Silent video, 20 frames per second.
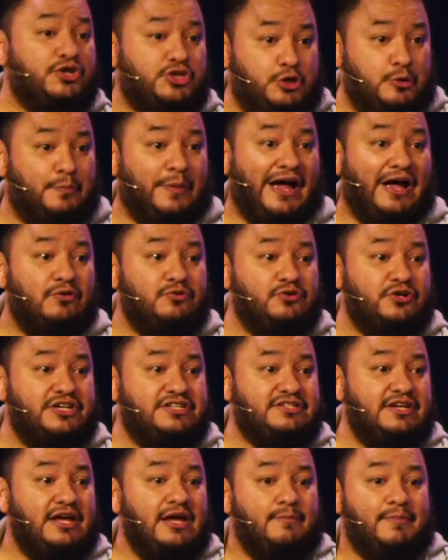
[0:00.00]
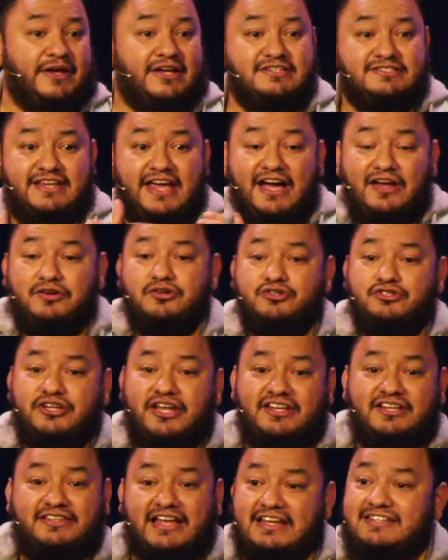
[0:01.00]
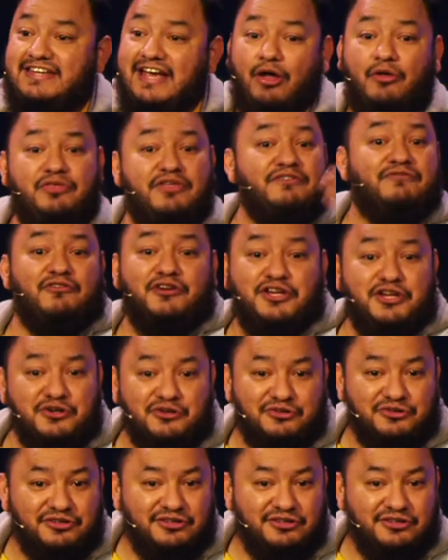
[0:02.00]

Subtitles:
your boundaries because they understand that that's healthy for you.